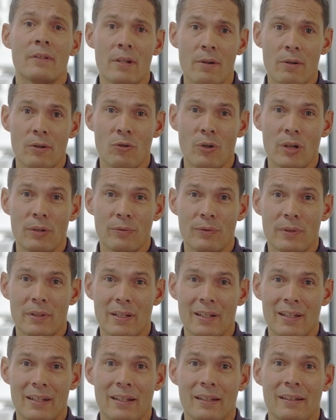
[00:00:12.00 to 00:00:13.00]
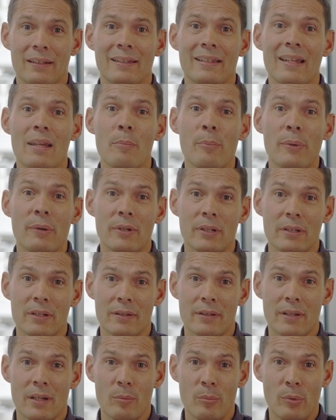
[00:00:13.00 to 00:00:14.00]
zero drift, temperature
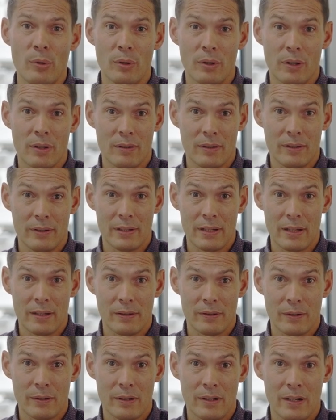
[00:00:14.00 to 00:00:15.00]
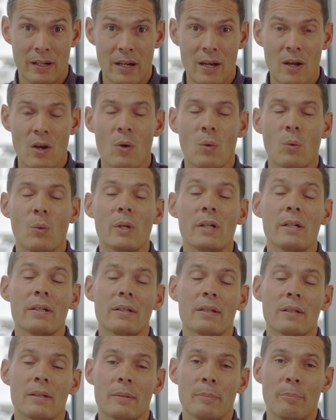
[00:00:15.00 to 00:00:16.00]
stable current sensor
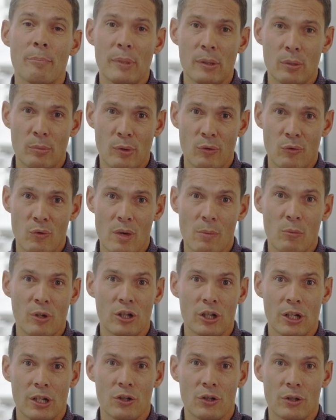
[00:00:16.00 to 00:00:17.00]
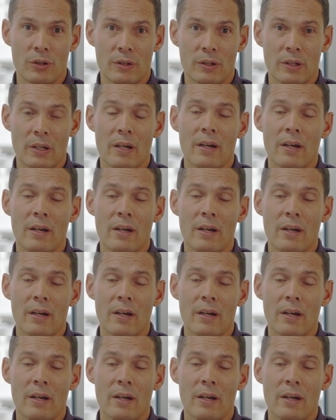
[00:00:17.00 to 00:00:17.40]
with P W M rejection,